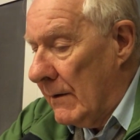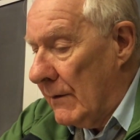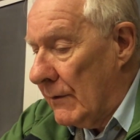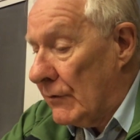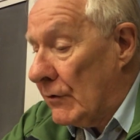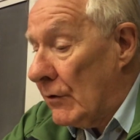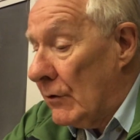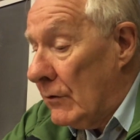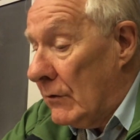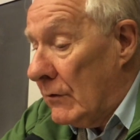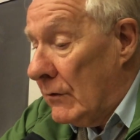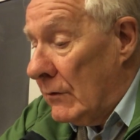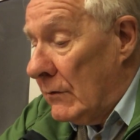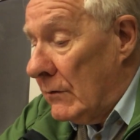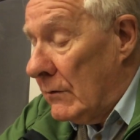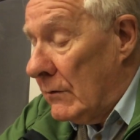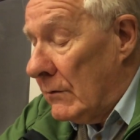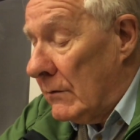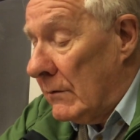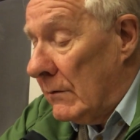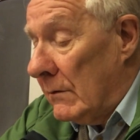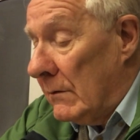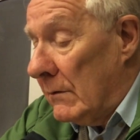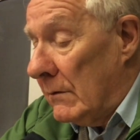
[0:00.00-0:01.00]
So,
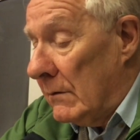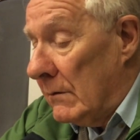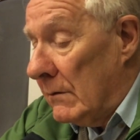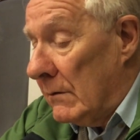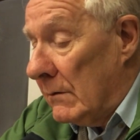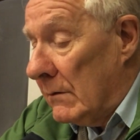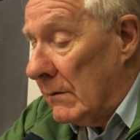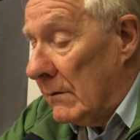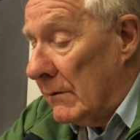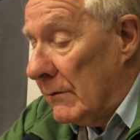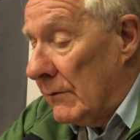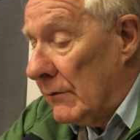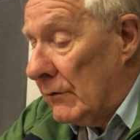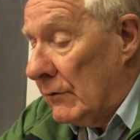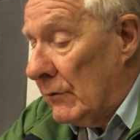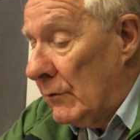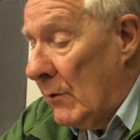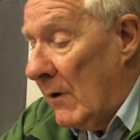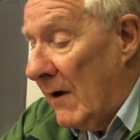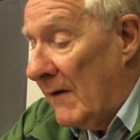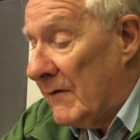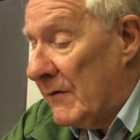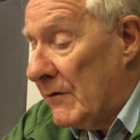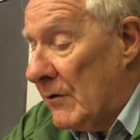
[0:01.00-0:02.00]

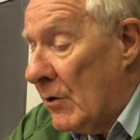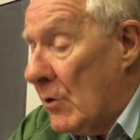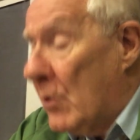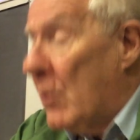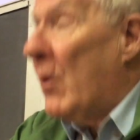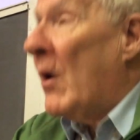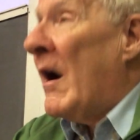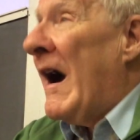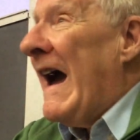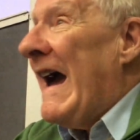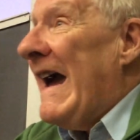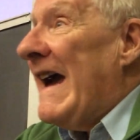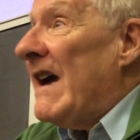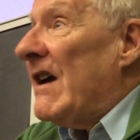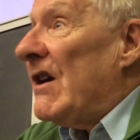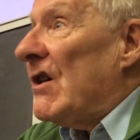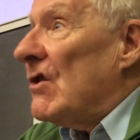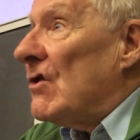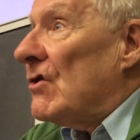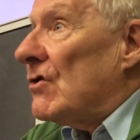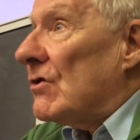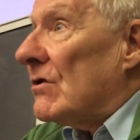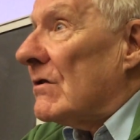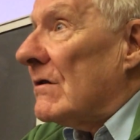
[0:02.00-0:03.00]
to have the
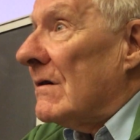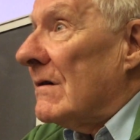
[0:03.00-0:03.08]
courage